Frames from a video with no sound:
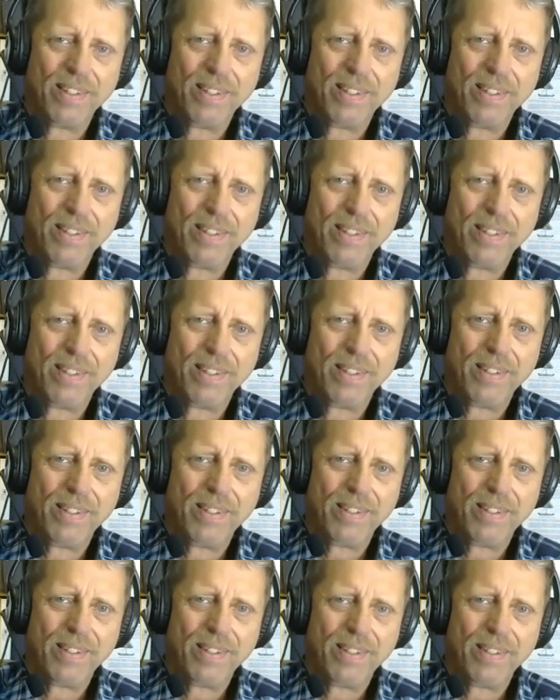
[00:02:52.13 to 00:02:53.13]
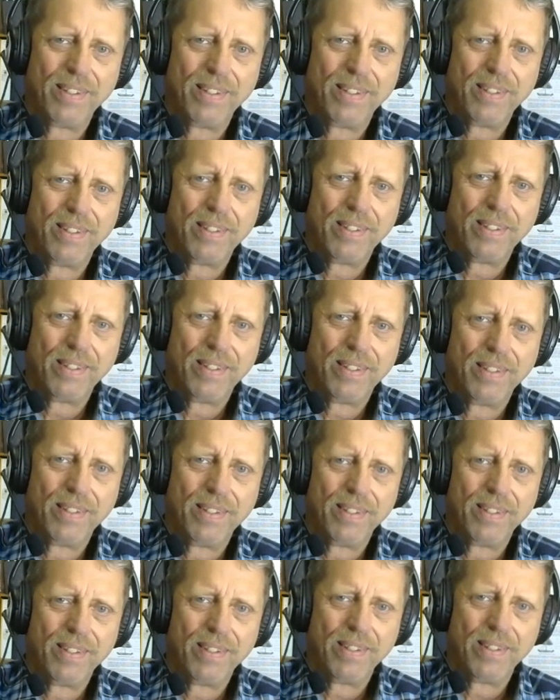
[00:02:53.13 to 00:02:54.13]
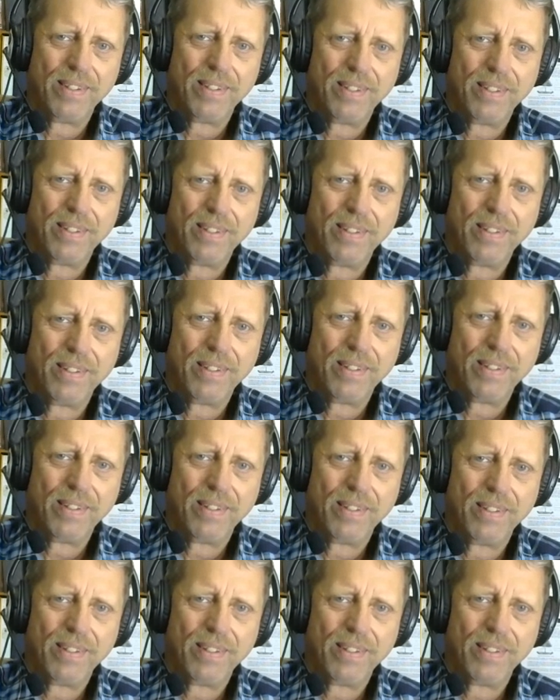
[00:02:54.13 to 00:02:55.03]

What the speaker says: (silent)